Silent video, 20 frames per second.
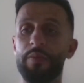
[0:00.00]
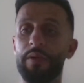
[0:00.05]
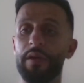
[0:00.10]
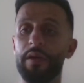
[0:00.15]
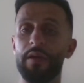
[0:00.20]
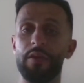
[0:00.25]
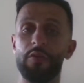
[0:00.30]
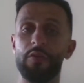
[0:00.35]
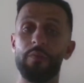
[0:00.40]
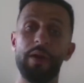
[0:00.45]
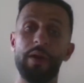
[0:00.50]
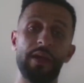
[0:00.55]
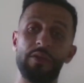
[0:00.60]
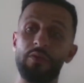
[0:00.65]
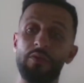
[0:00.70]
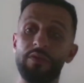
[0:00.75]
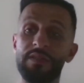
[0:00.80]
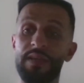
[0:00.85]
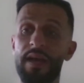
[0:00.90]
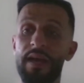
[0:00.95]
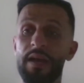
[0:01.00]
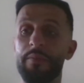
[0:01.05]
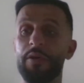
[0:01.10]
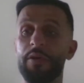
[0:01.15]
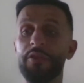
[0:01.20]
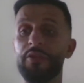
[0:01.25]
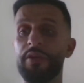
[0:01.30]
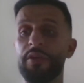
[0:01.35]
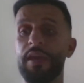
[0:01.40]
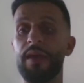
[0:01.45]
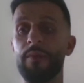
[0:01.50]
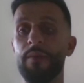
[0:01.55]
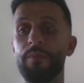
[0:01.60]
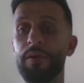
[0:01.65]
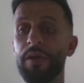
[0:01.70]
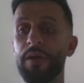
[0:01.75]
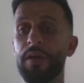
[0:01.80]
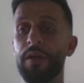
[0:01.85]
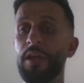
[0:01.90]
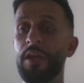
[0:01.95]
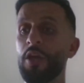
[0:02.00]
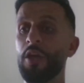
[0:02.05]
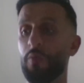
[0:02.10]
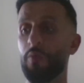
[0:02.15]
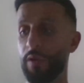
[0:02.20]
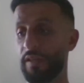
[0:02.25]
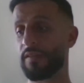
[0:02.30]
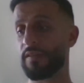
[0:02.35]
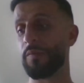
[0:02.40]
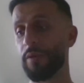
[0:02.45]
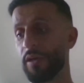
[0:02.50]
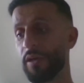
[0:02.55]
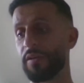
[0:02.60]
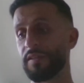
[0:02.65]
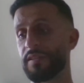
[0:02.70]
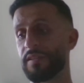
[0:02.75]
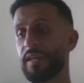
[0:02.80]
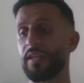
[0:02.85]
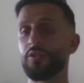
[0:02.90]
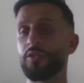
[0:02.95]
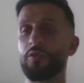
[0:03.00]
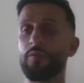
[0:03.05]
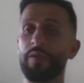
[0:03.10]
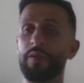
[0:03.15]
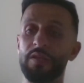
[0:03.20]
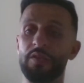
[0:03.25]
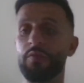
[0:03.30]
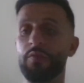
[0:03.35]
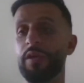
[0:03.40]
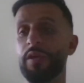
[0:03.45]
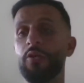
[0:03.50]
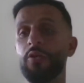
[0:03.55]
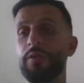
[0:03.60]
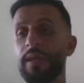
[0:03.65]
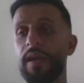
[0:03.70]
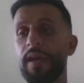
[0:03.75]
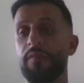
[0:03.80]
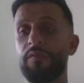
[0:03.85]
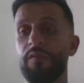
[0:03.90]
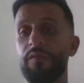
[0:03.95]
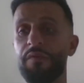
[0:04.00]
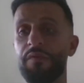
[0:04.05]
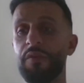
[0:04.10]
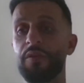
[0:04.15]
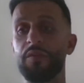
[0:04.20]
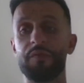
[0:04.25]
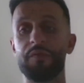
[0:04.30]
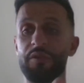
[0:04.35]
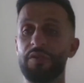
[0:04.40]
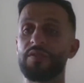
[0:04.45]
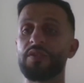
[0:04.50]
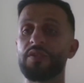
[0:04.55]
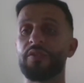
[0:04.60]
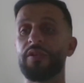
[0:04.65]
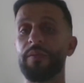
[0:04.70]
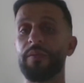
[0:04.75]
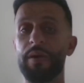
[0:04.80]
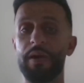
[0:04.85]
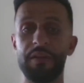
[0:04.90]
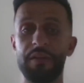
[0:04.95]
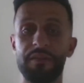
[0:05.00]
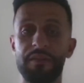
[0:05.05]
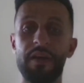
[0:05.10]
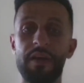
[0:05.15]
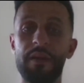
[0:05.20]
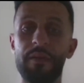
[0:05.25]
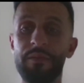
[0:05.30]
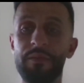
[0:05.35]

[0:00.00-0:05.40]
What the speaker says: But you might lose time on your game. But we need to be on a schedule because we only have the field for a certain amount of time.